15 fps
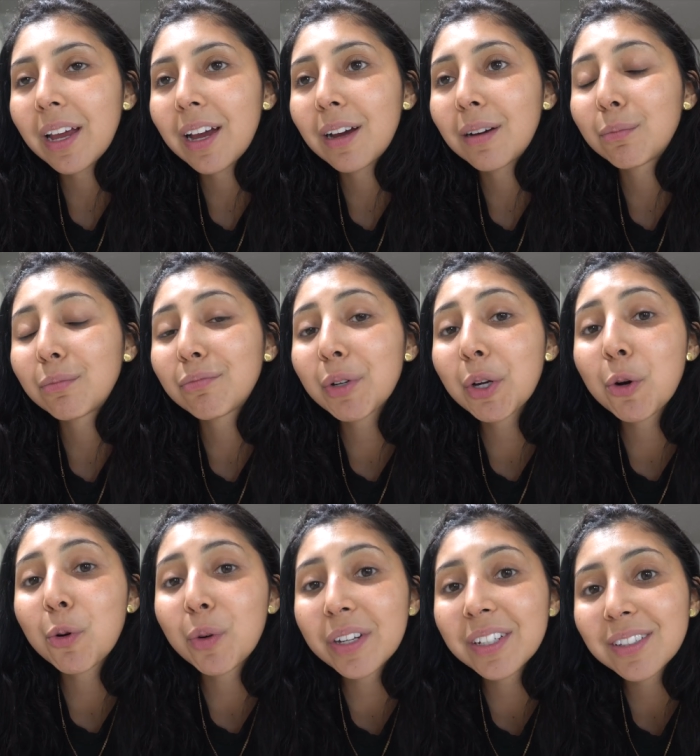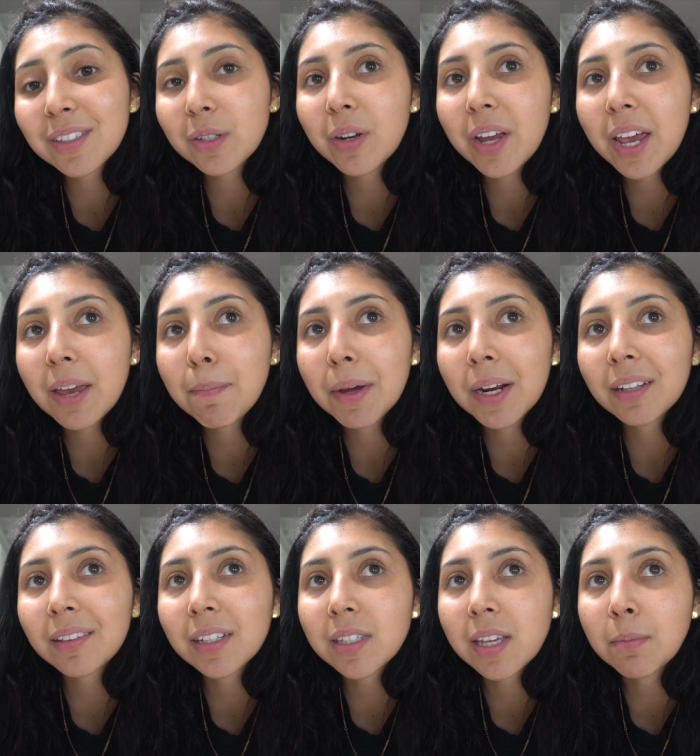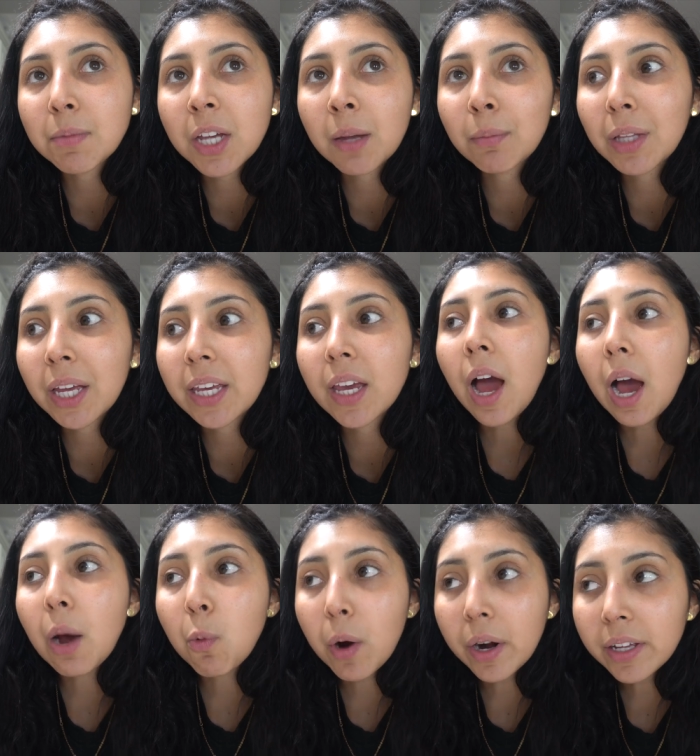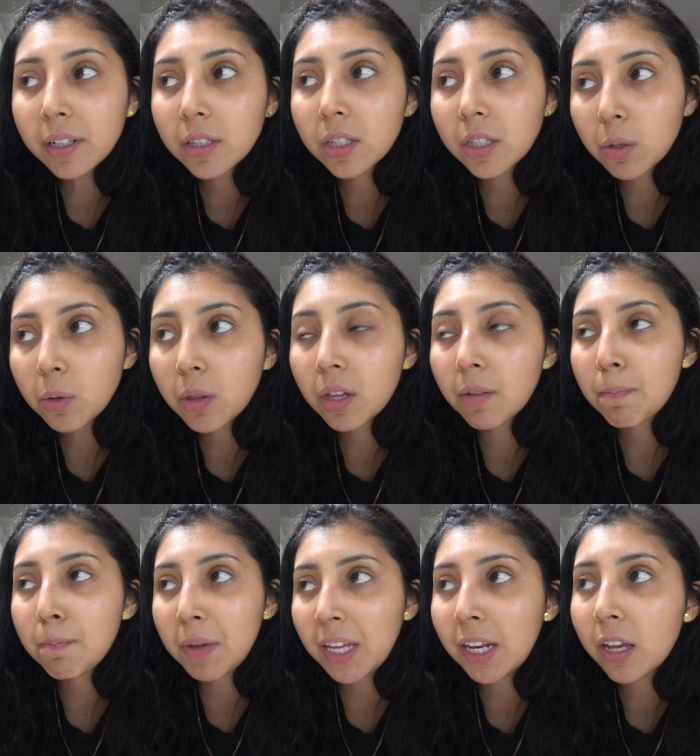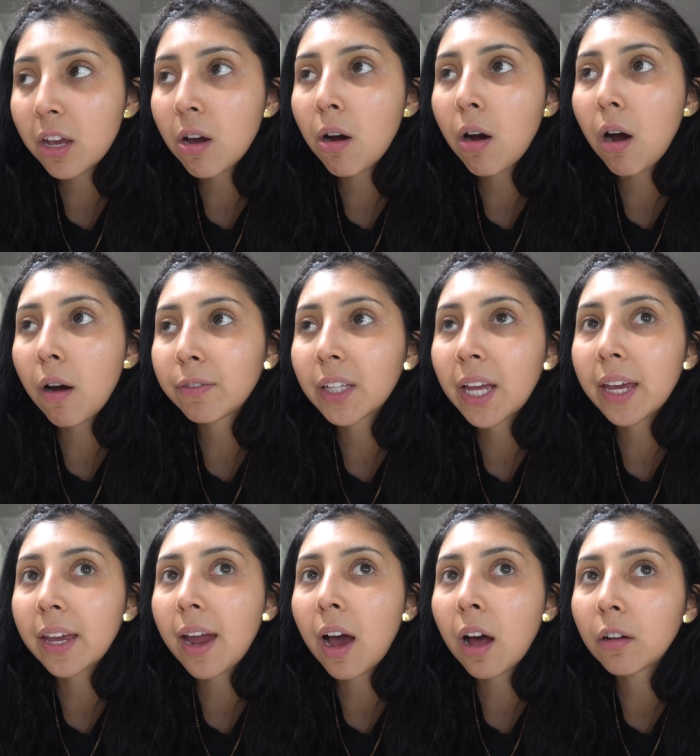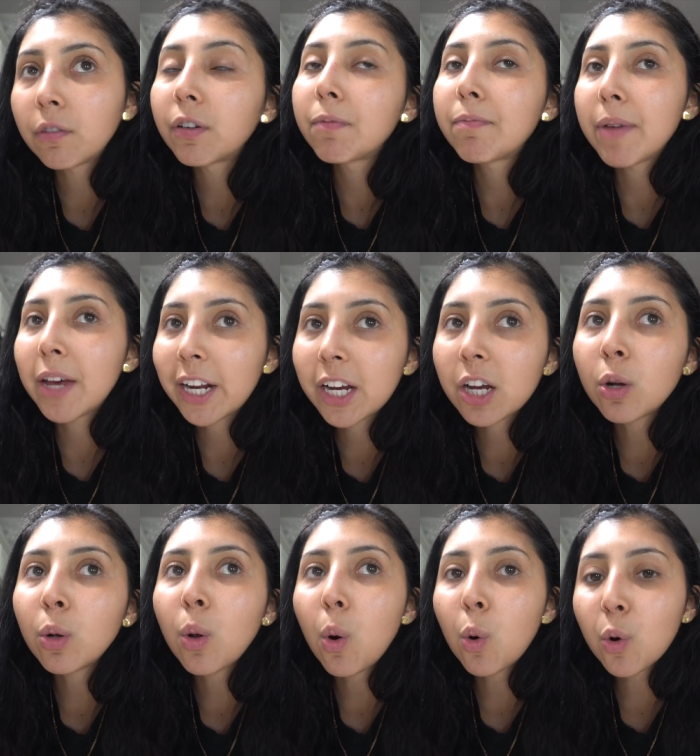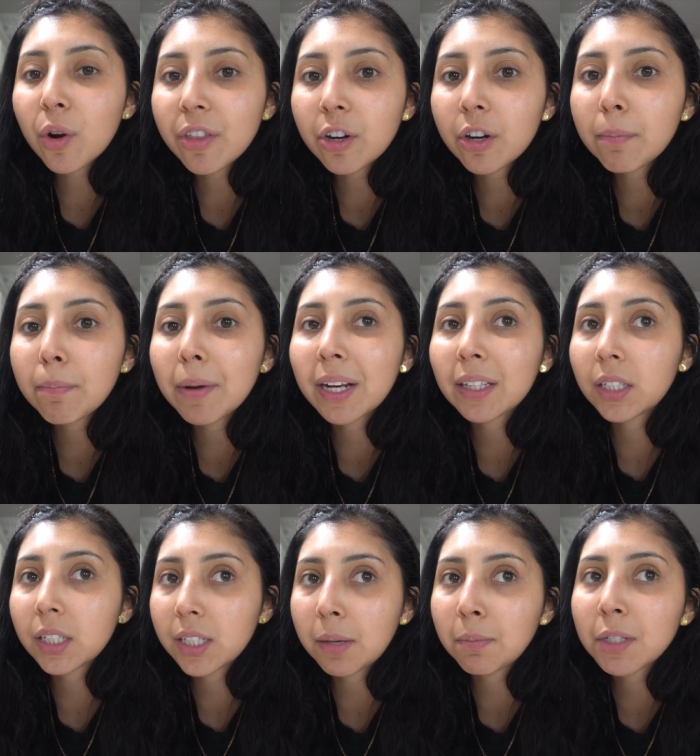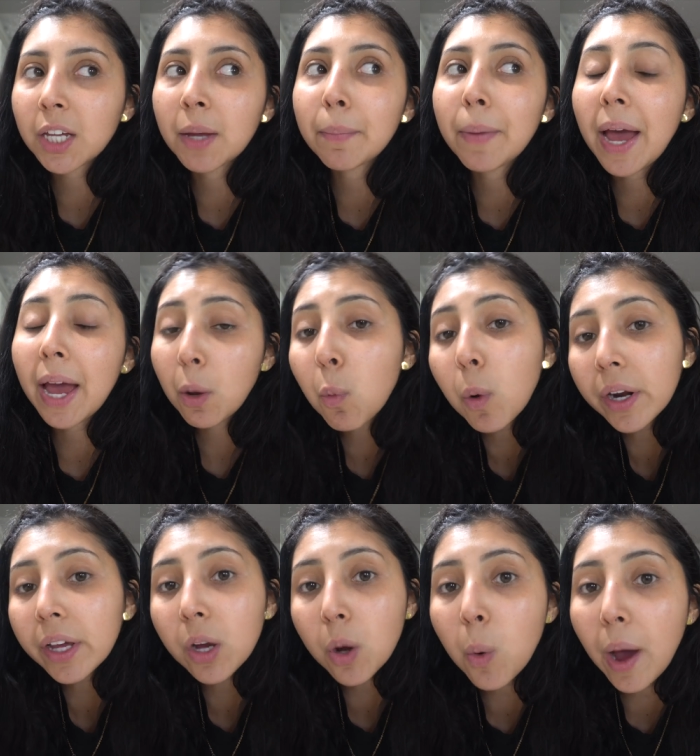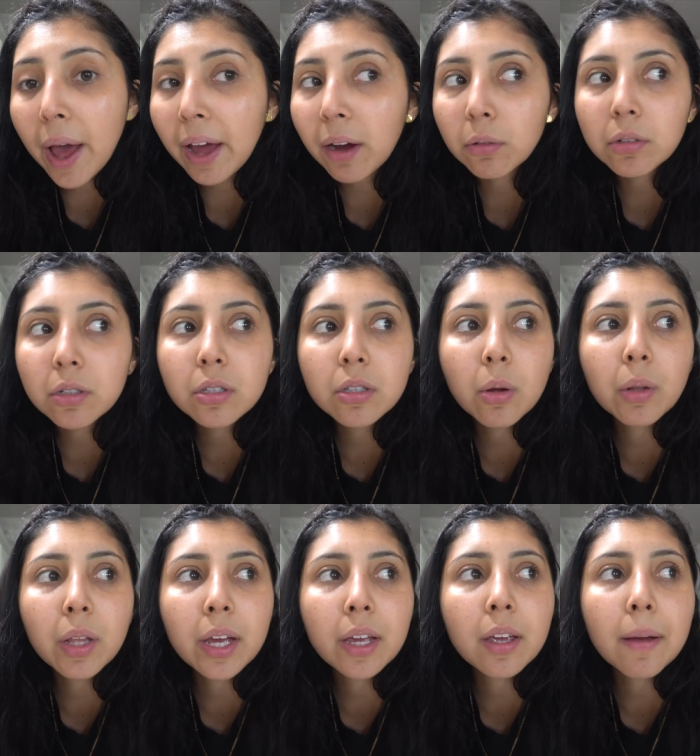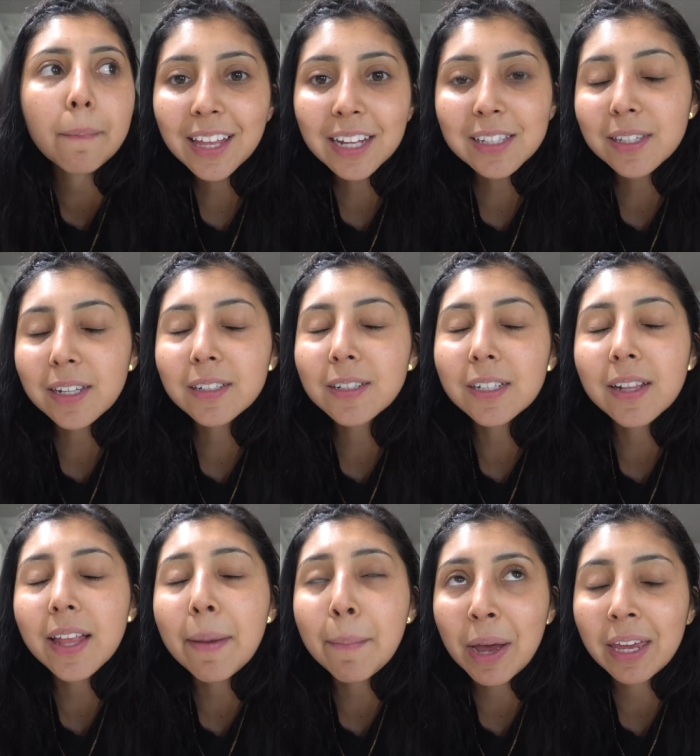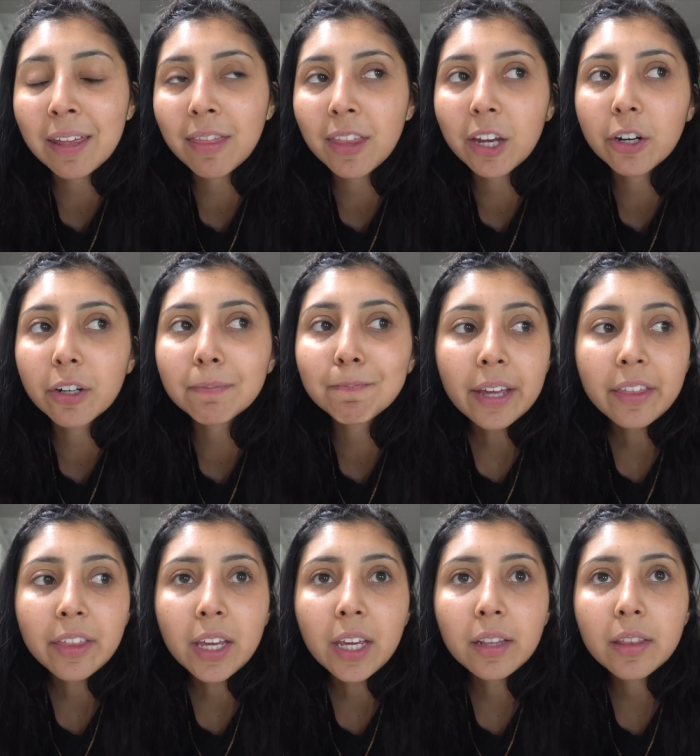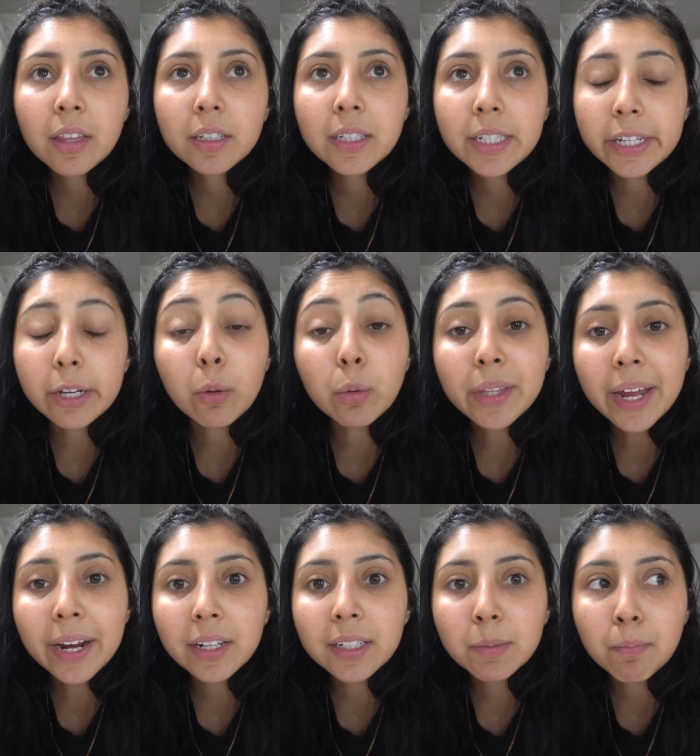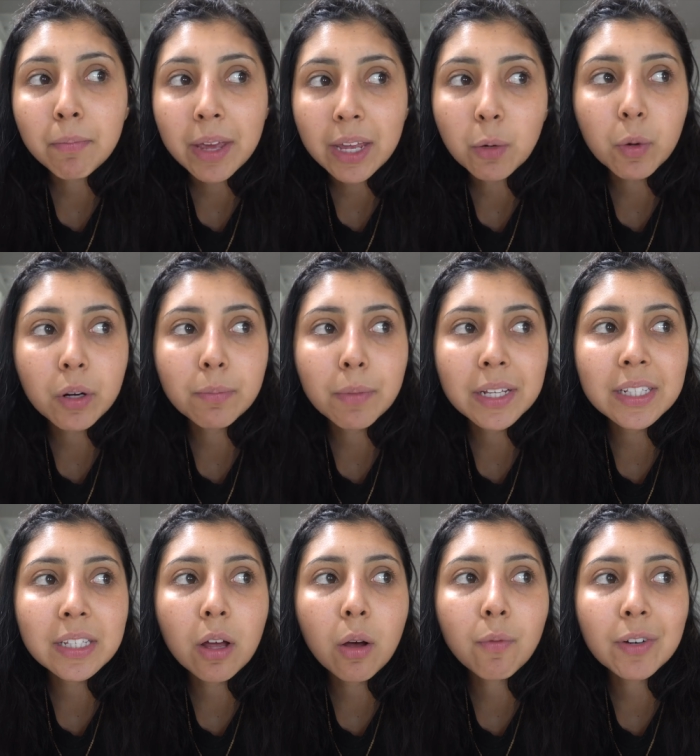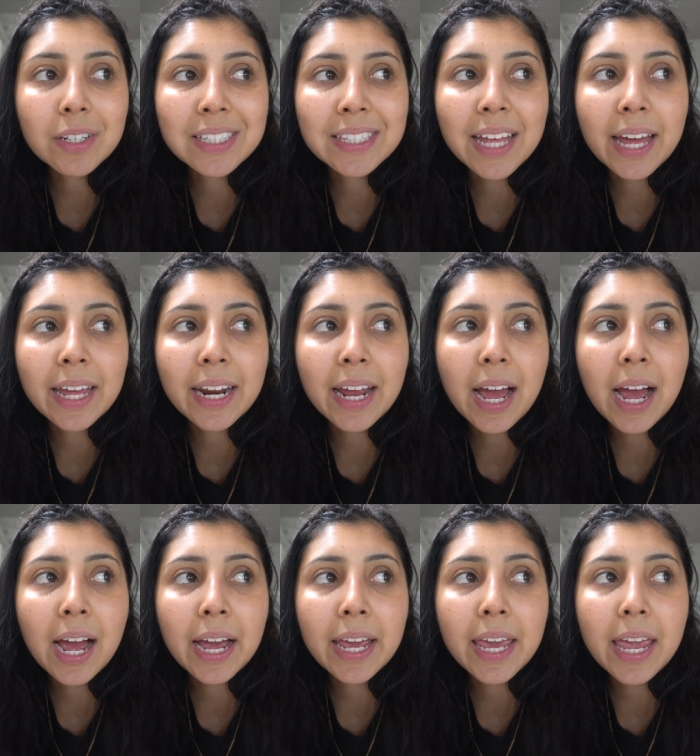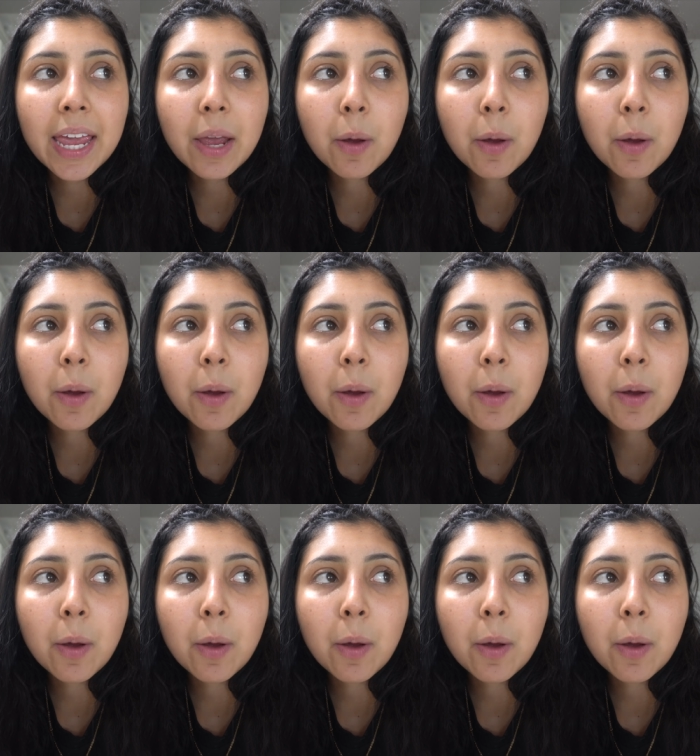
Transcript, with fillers: I'm recording today, but at the same time, like I want to do the video of like alphabetical order, but at the same time, I want to go out. So like that's the dilemma in there. I think the deal that I made with myself was that I